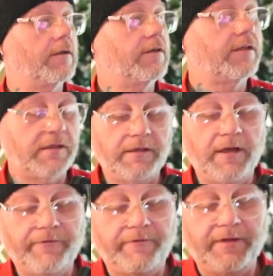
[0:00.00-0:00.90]
Just
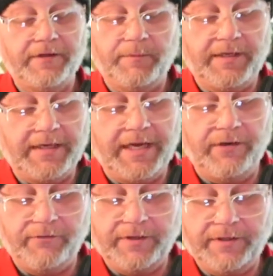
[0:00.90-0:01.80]
enough of it to be
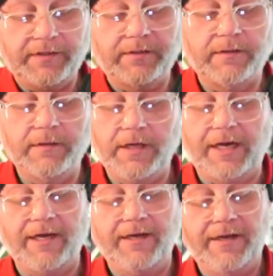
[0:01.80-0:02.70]
dangerous.
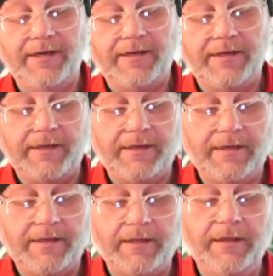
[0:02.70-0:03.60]
Ha!
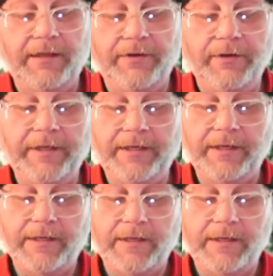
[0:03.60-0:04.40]
Literally.